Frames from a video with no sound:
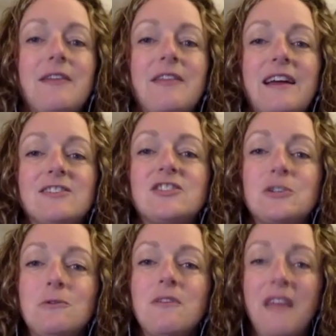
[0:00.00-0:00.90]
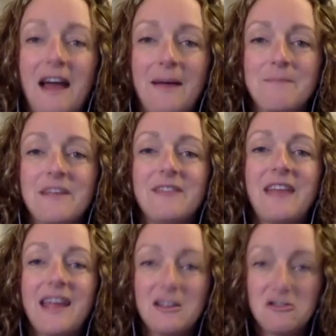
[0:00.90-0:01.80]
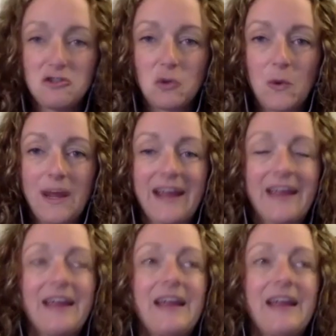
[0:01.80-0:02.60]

that suit them, that they enjoy,